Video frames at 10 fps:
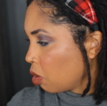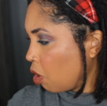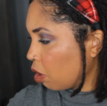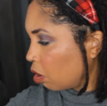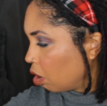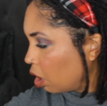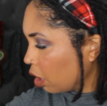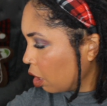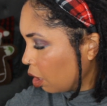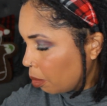long
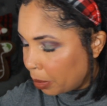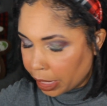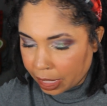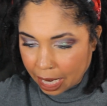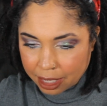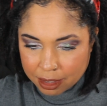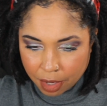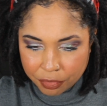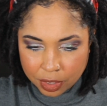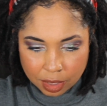gone, but I
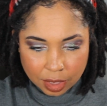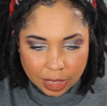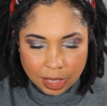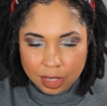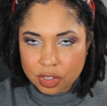definitely